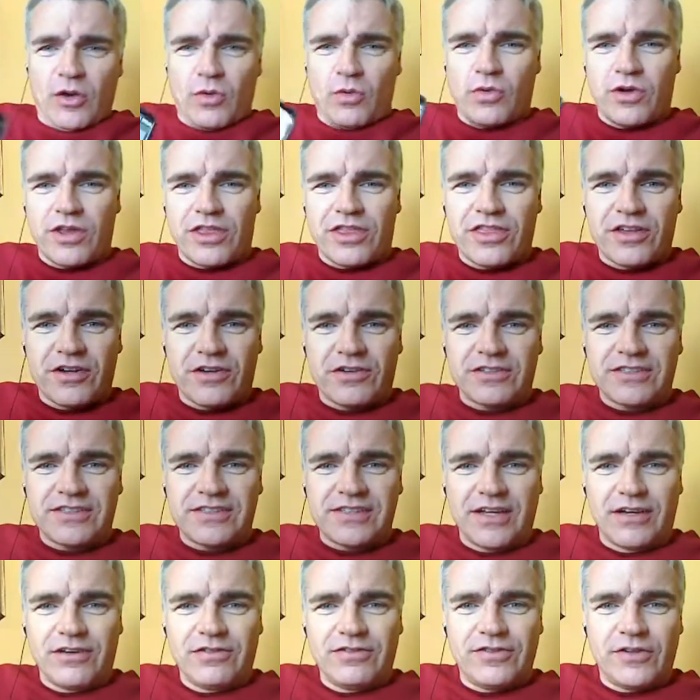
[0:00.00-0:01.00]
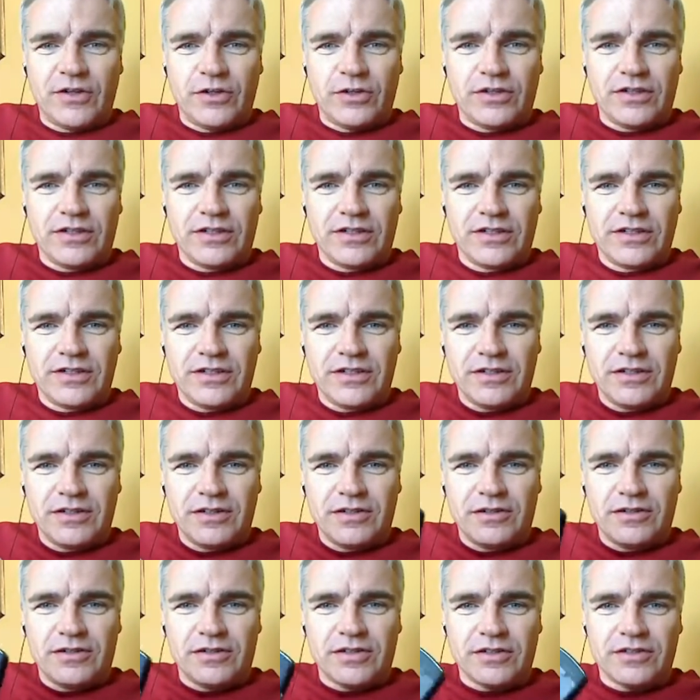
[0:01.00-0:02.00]
with their cell phone,
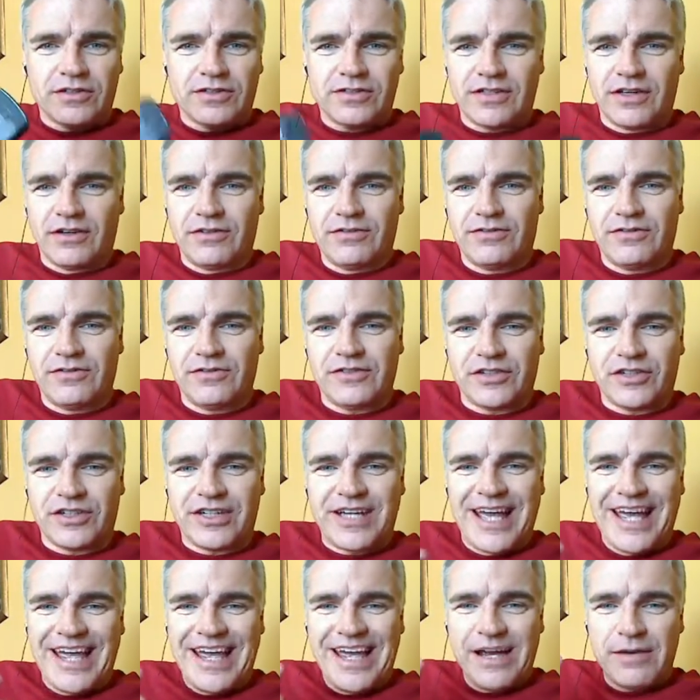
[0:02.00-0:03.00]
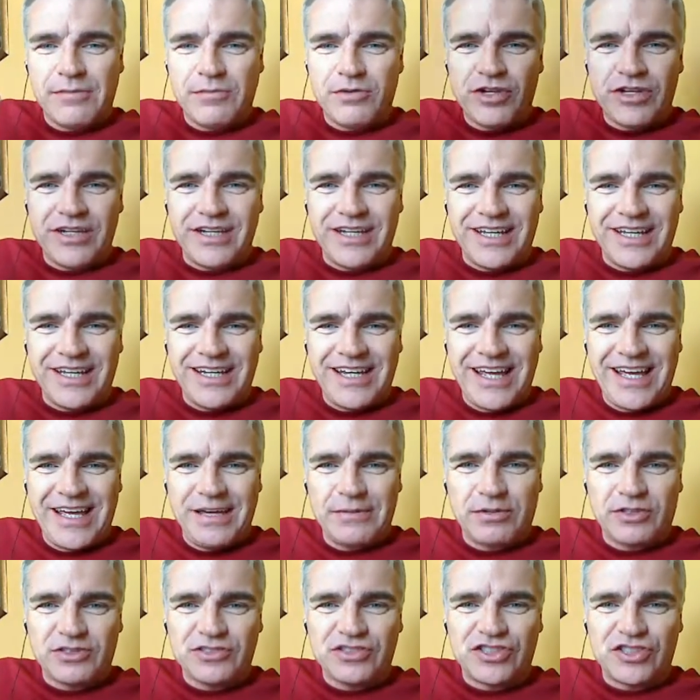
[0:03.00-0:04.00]
their
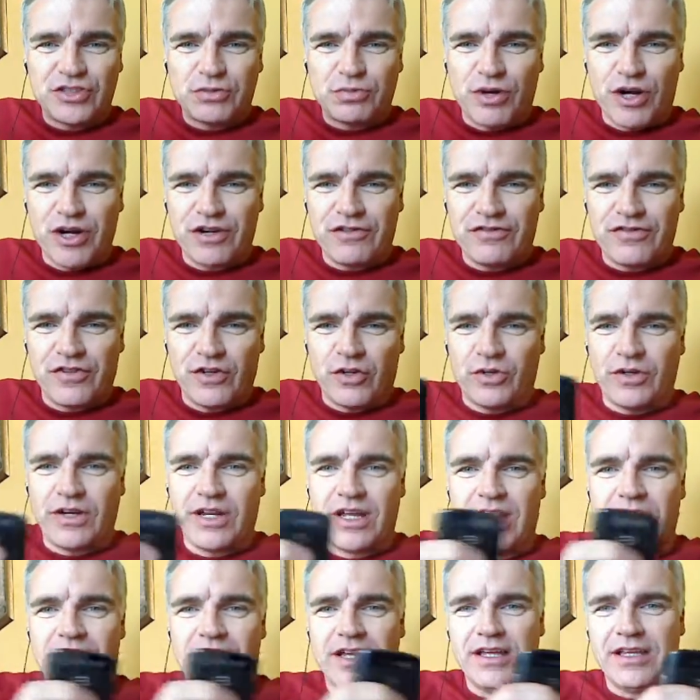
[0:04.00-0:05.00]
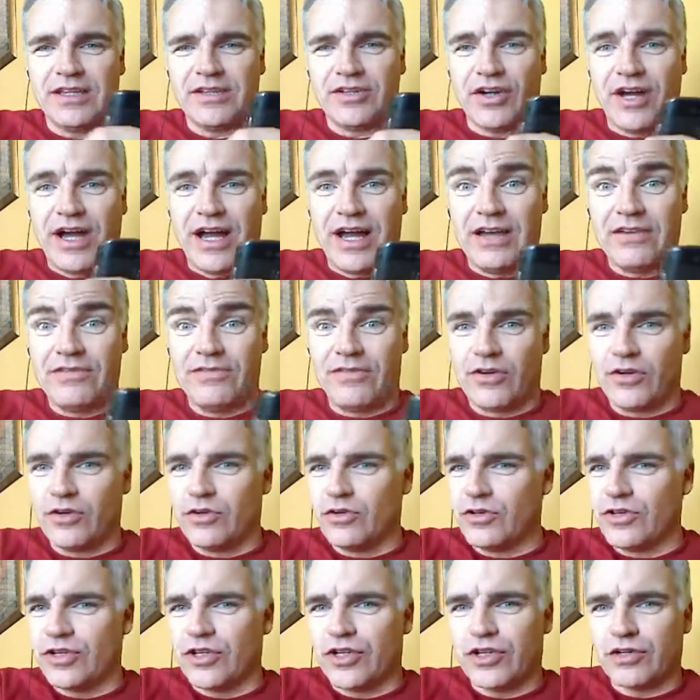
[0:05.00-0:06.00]
camera-enabled smartphone, their
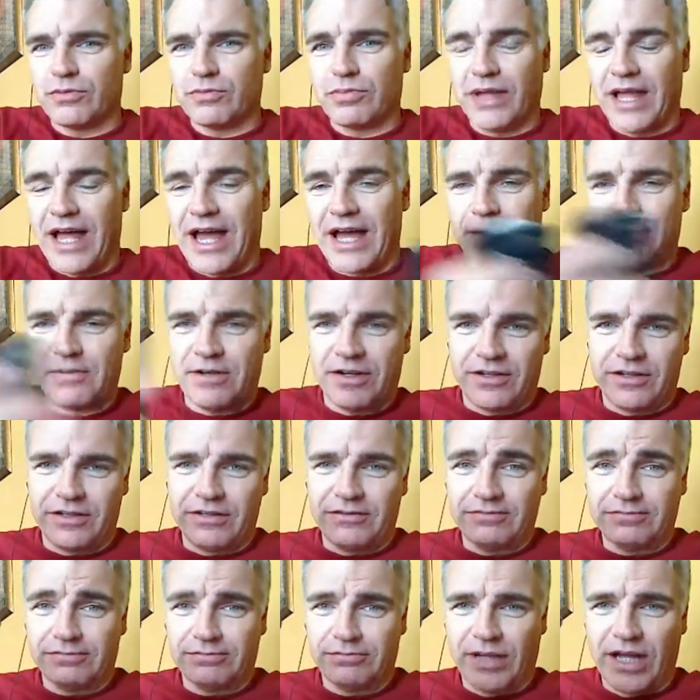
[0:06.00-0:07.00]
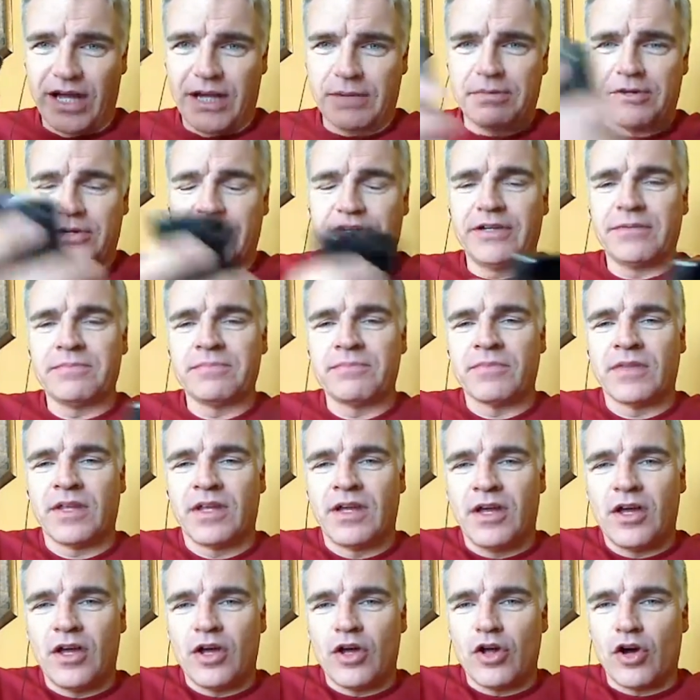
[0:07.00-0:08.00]
iPhone, their BlackBerry,
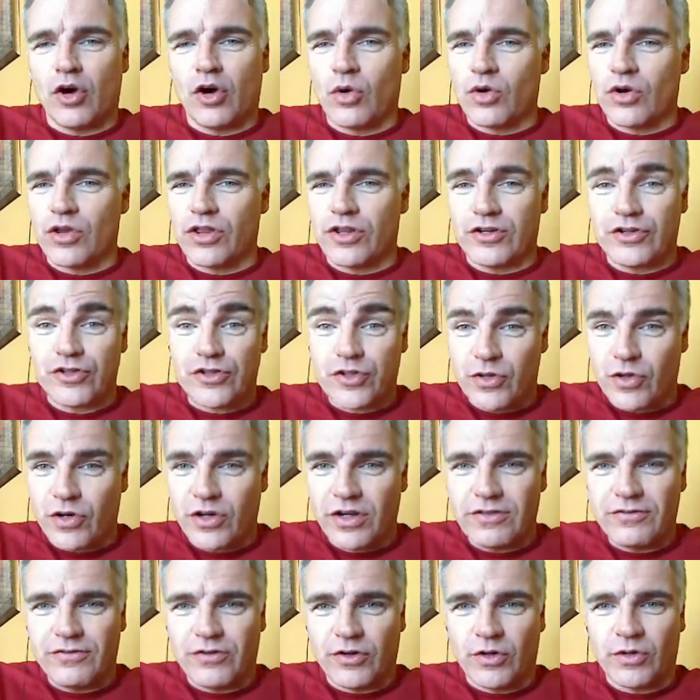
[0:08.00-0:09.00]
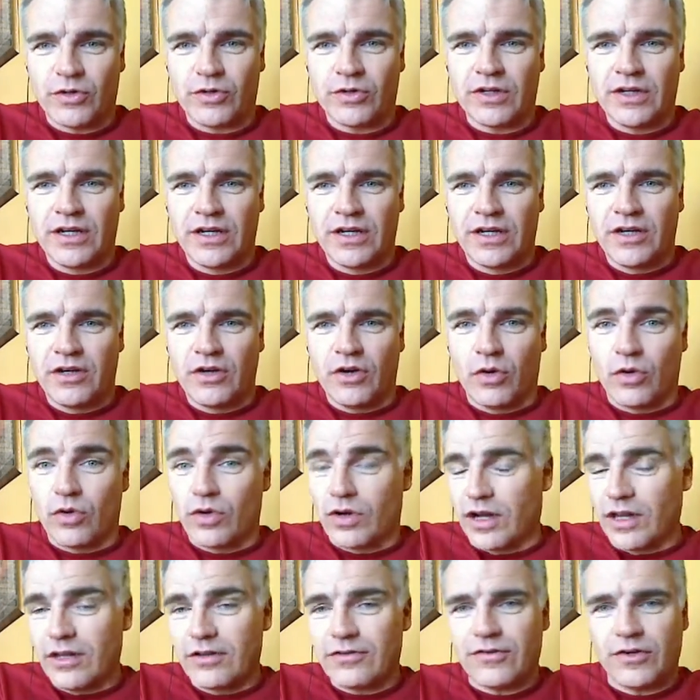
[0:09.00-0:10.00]
or their Droid phone,
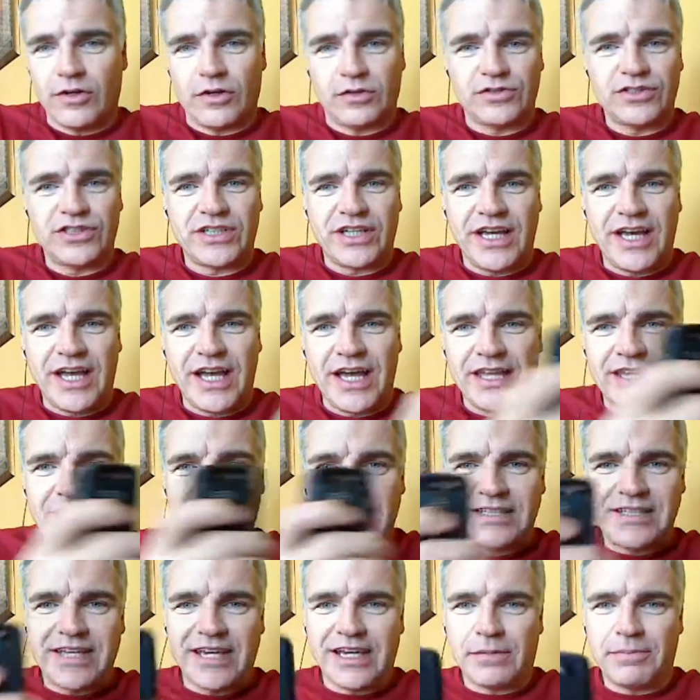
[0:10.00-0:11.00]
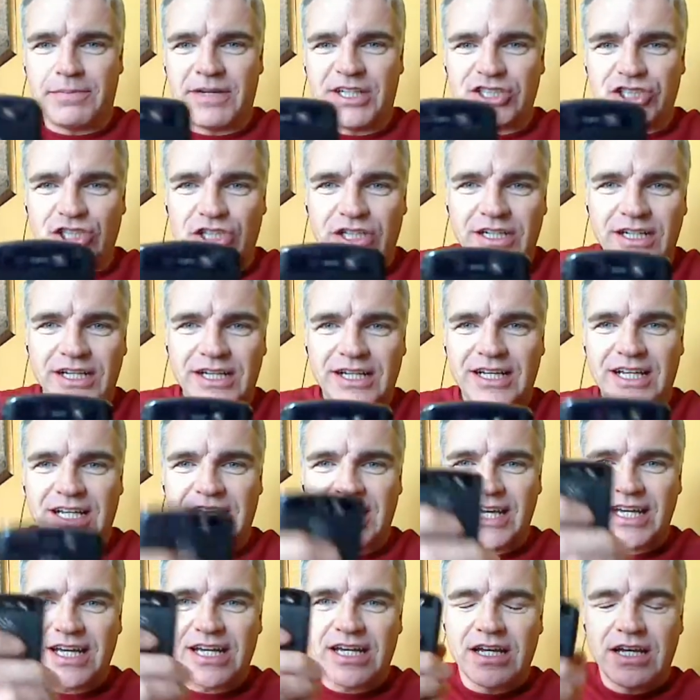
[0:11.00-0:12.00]
or other phones, and they take a picture,
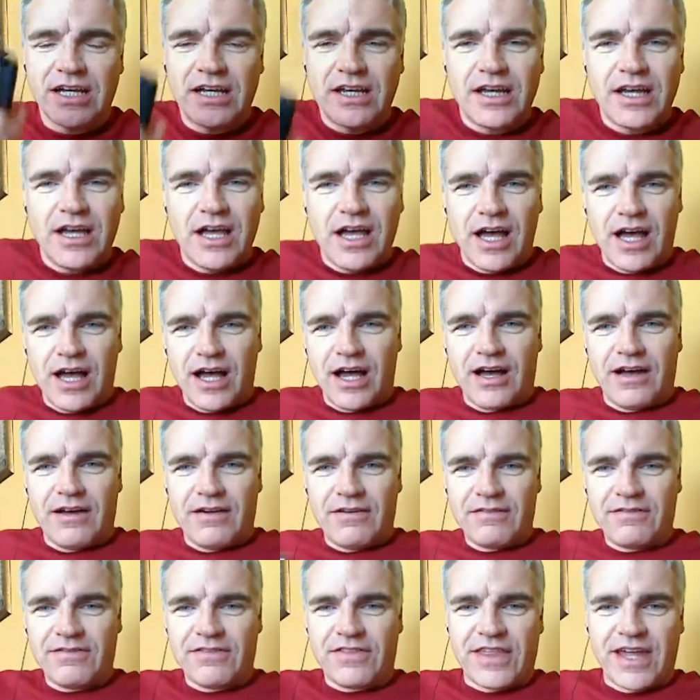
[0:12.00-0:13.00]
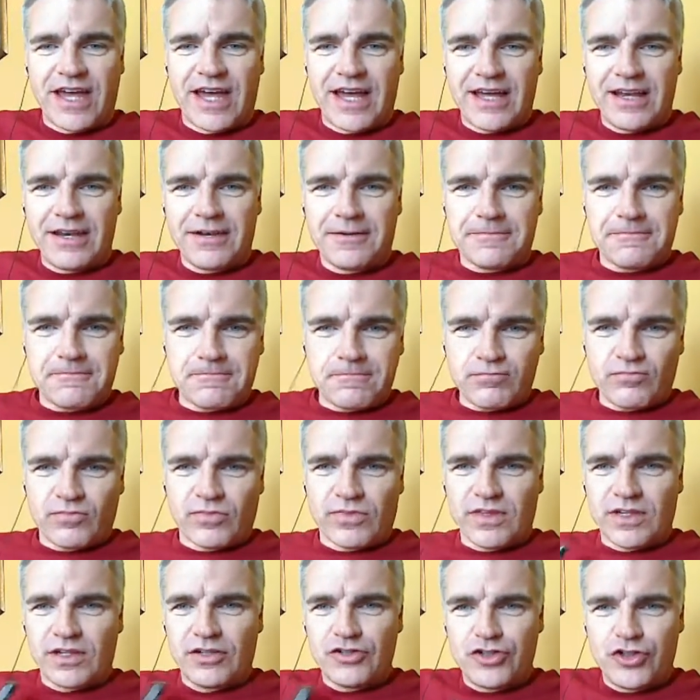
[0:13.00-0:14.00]
click, of that
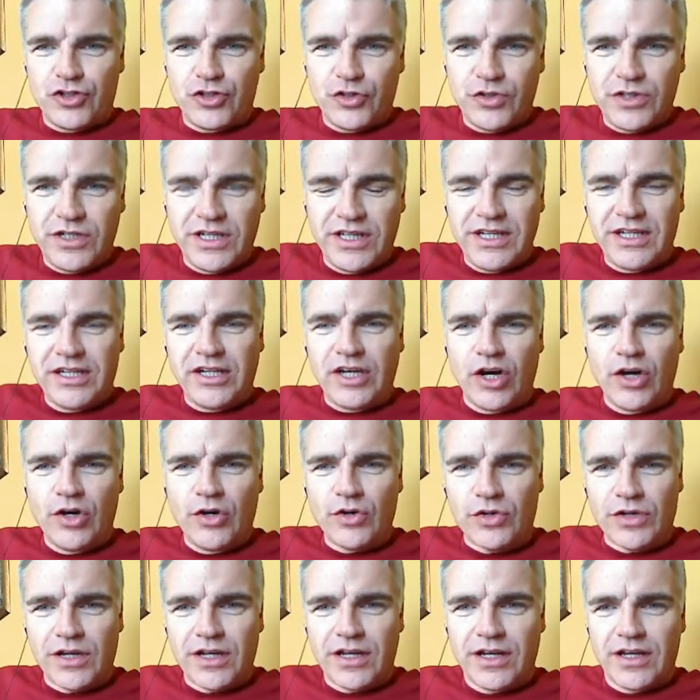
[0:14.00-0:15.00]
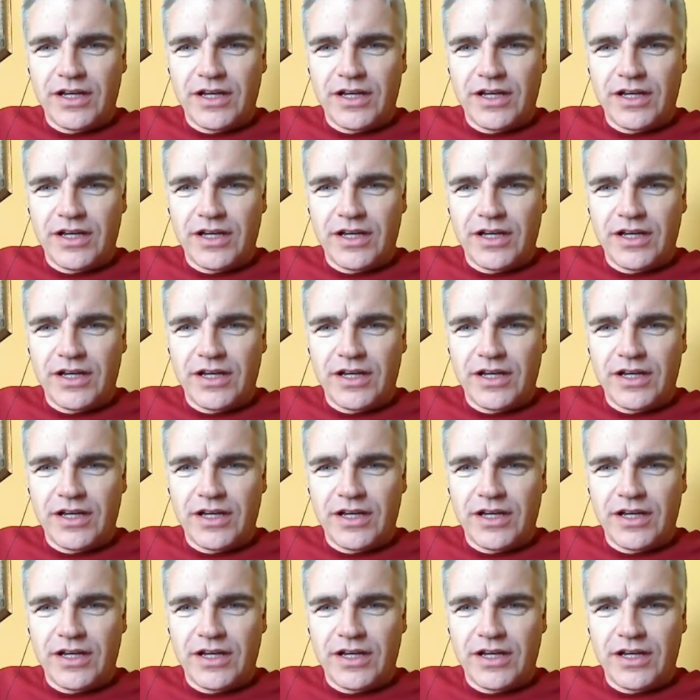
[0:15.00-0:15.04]
2D code.